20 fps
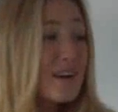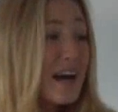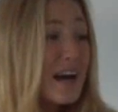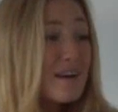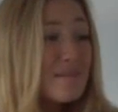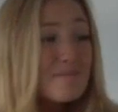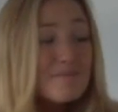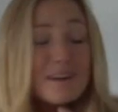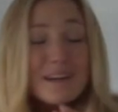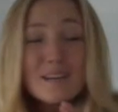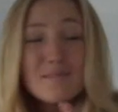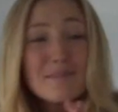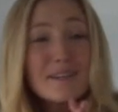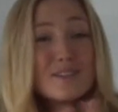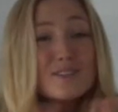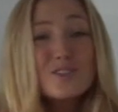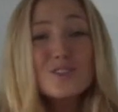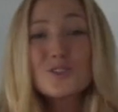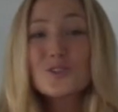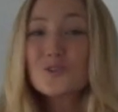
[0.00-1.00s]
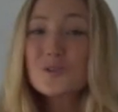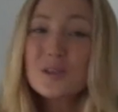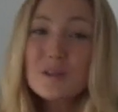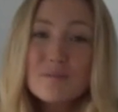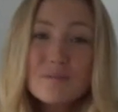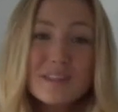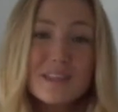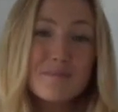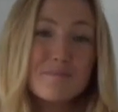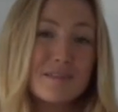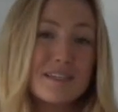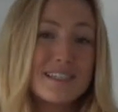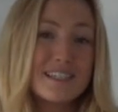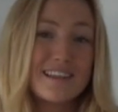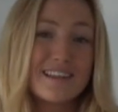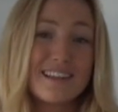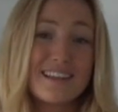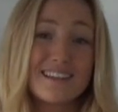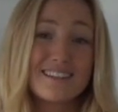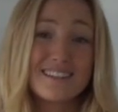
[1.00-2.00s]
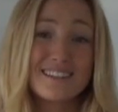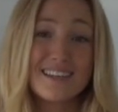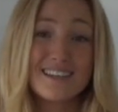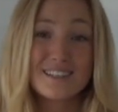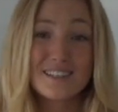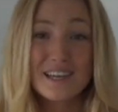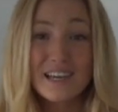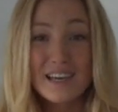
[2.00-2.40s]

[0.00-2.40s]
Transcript: know what? I'm extremely busy these days.